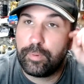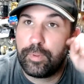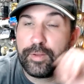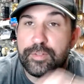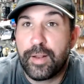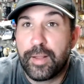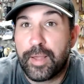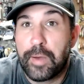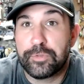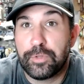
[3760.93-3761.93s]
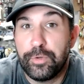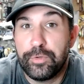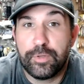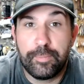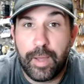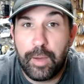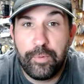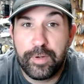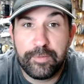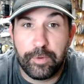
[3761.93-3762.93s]
And it's not like I was losing them. I
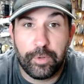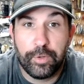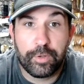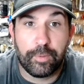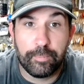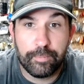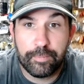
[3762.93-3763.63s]
wouldn't even hook them.